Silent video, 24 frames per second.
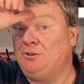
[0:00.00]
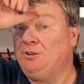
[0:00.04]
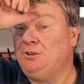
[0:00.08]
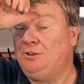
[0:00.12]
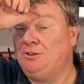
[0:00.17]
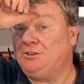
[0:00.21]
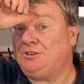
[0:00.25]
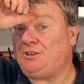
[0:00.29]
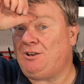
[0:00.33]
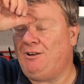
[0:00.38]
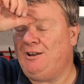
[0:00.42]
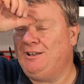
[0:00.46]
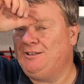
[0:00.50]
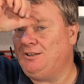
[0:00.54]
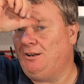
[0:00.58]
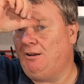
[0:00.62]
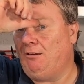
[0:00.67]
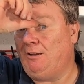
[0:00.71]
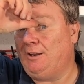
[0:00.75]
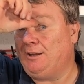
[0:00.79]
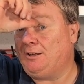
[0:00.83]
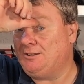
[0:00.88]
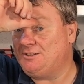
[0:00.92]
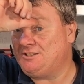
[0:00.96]
It looked kind of
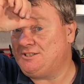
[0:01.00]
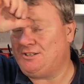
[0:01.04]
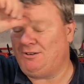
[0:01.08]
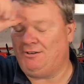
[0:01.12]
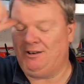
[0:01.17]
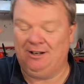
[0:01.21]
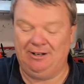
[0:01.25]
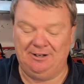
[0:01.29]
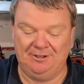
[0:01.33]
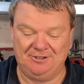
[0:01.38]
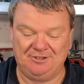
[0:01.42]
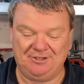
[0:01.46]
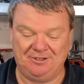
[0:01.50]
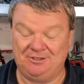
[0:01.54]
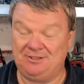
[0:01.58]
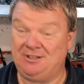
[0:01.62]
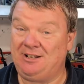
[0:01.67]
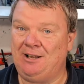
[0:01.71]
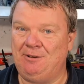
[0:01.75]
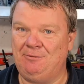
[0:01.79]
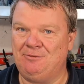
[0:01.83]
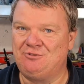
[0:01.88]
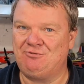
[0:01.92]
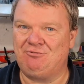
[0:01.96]
like a silencer, so
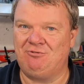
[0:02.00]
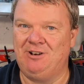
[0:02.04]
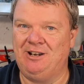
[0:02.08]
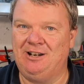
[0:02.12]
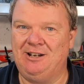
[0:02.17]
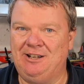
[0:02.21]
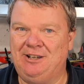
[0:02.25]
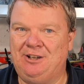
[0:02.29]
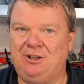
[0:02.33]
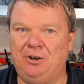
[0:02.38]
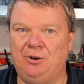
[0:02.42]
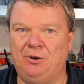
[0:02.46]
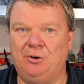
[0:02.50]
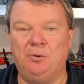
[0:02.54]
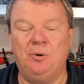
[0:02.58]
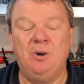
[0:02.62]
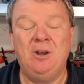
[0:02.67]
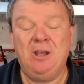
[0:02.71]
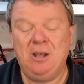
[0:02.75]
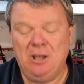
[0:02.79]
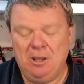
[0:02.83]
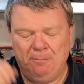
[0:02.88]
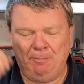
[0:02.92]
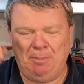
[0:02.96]
that was really cool.
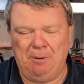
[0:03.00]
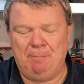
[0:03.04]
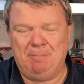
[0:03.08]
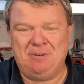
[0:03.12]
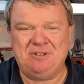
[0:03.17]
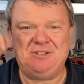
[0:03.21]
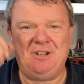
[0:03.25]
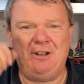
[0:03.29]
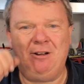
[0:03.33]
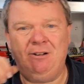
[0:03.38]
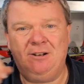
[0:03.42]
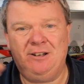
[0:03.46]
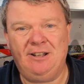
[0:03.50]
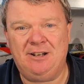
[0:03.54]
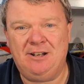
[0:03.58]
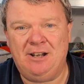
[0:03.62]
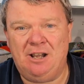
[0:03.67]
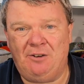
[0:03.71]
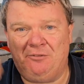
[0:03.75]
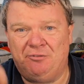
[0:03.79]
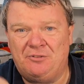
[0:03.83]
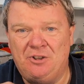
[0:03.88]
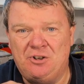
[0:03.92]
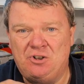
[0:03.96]
But bizarrely
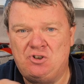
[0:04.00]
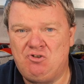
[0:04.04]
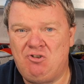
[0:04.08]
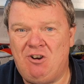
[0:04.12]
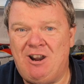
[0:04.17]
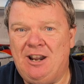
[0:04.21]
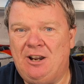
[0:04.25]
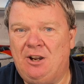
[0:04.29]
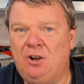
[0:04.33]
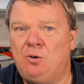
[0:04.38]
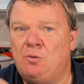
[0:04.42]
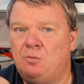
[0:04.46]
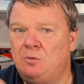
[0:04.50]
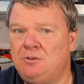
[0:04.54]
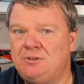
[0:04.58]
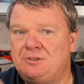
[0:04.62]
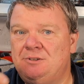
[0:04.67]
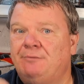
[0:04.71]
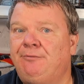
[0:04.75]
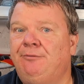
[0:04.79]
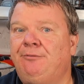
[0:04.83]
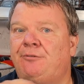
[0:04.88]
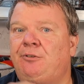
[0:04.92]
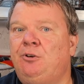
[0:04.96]
enough, the Tracker
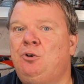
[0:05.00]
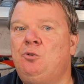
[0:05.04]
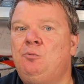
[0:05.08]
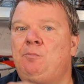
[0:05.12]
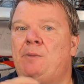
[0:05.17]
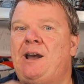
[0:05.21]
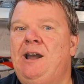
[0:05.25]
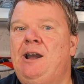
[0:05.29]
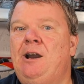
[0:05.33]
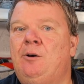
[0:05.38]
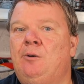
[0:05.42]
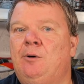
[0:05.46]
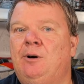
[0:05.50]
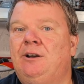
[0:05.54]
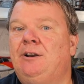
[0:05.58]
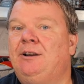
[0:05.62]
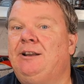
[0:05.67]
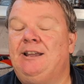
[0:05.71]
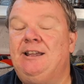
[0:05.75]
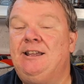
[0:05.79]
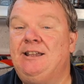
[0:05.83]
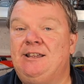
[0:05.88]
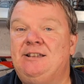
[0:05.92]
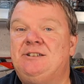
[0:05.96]
wasn't full power.
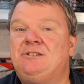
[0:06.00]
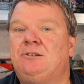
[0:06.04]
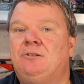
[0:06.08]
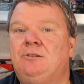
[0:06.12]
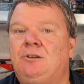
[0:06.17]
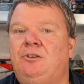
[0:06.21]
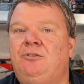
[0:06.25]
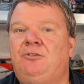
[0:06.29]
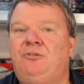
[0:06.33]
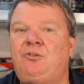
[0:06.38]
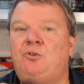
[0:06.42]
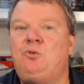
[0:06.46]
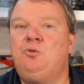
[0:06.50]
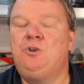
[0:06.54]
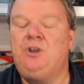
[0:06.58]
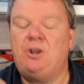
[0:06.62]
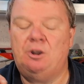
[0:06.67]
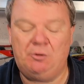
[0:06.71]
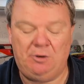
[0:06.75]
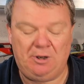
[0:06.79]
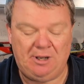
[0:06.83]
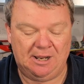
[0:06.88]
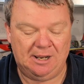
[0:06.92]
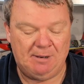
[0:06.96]
It isn't a full
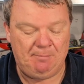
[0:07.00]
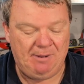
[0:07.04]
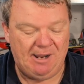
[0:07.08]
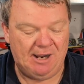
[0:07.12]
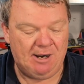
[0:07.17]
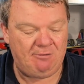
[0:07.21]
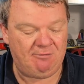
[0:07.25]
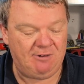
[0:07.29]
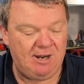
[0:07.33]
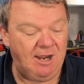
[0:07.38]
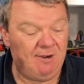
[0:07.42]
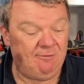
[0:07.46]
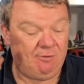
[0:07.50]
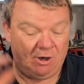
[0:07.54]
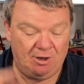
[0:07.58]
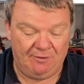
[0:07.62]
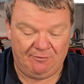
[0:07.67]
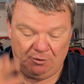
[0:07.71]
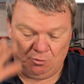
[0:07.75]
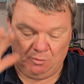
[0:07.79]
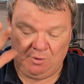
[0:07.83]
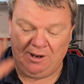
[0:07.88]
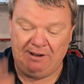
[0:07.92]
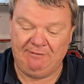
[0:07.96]
UK power air
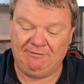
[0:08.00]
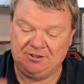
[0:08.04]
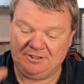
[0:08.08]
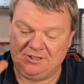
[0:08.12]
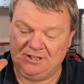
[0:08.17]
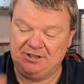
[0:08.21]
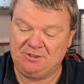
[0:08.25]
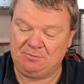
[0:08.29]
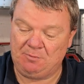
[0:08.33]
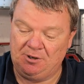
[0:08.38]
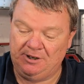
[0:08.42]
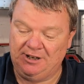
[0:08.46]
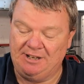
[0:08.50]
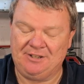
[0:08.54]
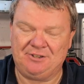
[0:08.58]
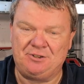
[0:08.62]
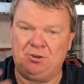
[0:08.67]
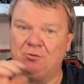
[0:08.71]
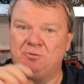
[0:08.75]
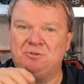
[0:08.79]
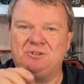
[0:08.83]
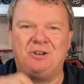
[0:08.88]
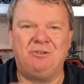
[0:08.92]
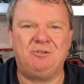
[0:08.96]
rifle, whereas this one is.
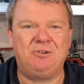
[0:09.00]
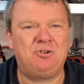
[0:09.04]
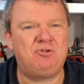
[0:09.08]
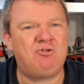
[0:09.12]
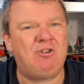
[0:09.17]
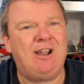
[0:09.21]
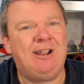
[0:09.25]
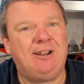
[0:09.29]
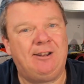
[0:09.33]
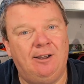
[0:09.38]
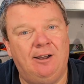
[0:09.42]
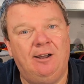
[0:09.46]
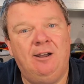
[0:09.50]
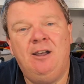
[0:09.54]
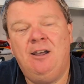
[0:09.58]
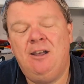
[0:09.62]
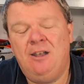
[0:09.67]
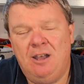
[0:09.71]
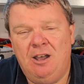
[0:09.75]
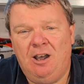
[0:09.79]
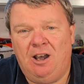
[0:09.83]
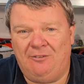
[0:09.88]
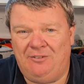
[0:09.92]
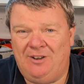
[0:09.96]
Also, the Tracker,
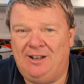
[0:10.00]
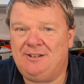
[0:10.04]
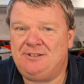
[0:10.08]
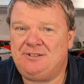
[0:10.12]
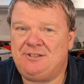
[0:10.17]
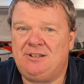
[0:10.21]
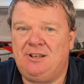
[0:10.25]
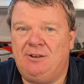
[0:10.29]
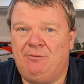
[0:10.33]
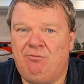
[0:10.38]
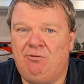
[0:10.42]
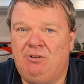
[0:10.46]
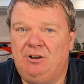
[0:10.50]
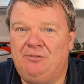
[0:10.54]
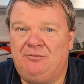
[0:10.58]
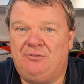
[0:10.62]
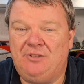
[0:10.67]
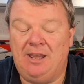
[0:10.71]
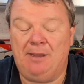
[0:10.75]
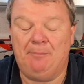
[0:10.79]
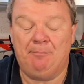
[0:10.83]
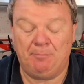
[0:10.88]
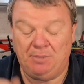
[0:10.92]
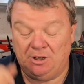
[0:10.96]
I've had several of
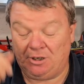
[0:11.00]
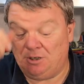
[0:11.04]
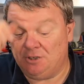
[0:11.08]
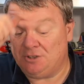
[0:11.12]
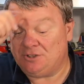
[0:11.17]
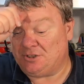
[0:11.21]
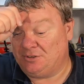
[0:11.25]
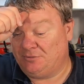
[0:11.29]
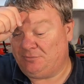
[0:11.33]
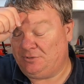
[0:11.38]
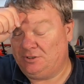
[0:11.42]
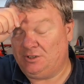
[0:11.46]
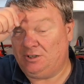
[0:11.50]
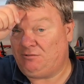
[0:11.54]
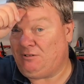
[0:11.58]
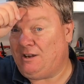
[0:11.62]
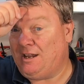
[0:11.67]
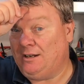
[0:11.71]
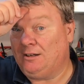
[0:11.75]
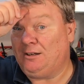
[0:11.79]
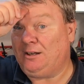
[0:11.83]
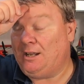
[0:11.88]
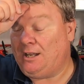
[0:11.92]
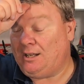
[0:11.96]
them because of the
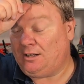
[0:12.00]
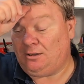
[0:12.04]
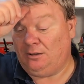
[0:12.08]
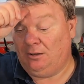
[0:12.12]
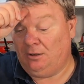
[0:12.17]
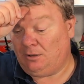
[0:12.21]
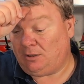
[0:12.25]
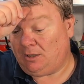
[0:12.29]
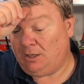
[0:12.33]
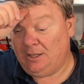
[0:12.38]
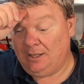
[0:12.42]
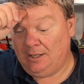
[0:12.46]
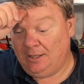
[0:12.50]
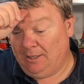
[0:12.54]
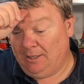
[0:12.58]
Grattan catalogue.